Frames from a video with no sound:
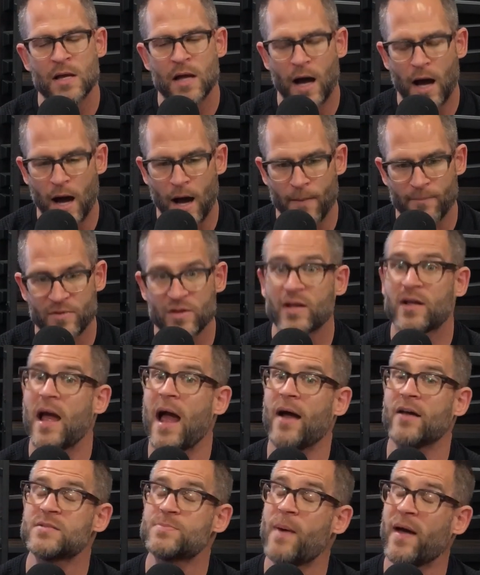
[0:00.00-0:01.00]
The
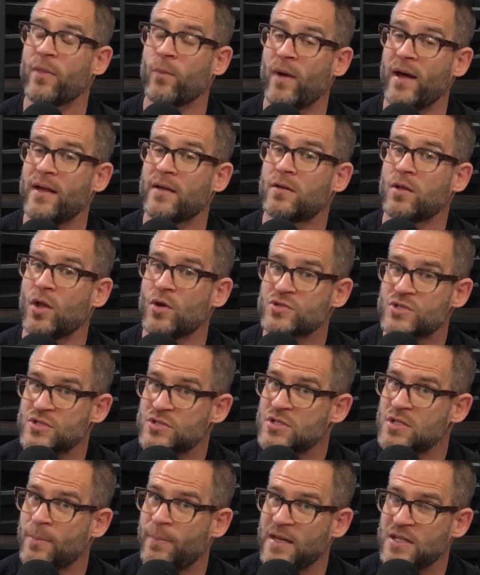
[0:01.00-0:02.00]
house, by the way, closer
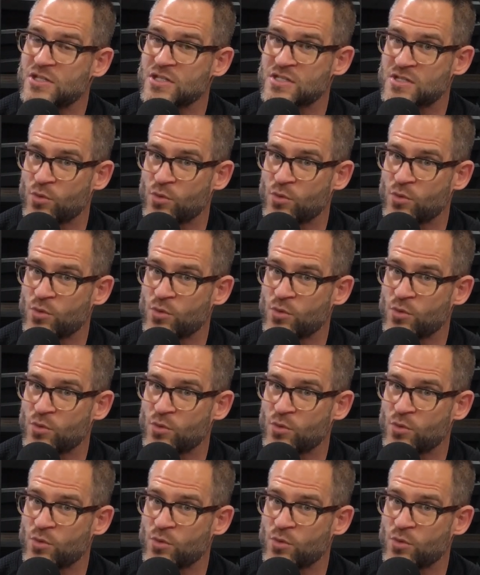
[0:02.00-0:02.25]
to the beach is